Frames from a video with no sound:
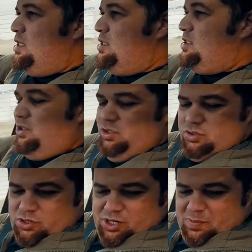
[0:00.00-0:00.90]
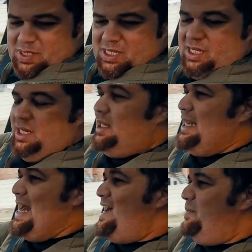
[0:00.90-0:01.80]
So you join me in
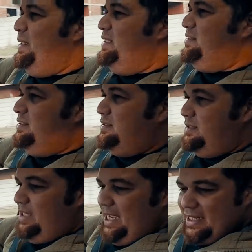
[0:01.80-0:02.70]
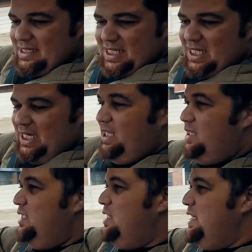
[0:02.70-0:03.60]
Amien's
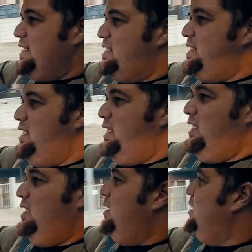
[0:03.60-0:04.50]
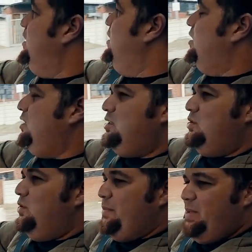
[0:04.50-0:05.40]
S3. That's
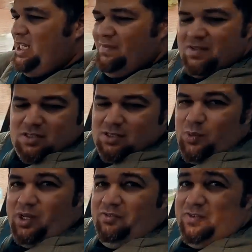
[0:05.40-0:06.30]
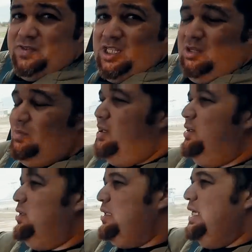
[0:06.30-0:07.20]
I believe this is a 2015
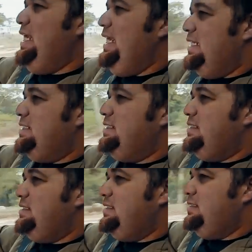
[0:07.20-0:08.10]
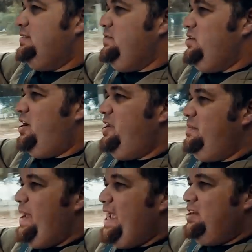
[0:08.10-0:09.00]
model. It's not a
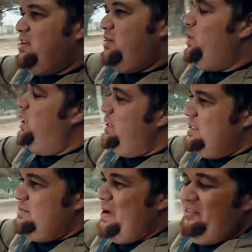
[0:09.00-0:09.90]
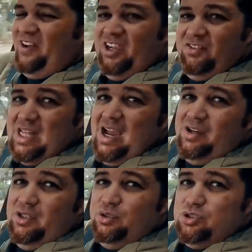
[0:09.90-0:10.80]
bad, well, it's my favorite
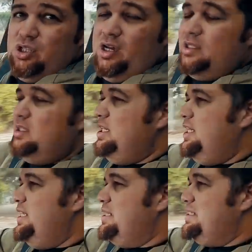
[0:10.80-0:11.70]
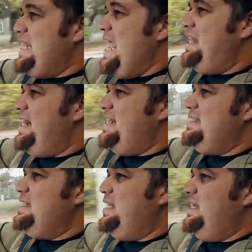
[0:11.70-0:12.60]
Audi to start. The standard
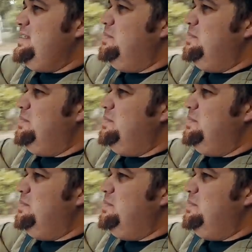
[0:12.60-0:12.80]
S3 is a